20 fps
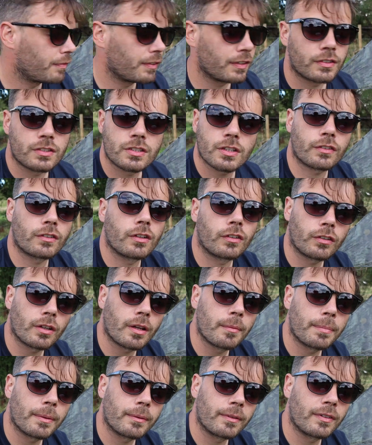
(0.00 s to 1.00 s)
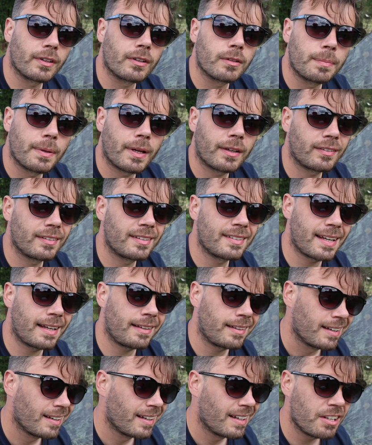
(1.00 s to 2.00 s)
if it's just a single person
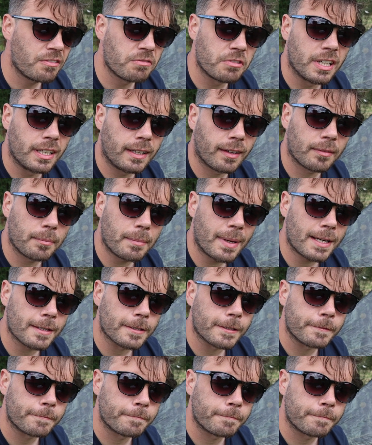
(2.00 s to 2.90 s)
tent, it really doesn't matter.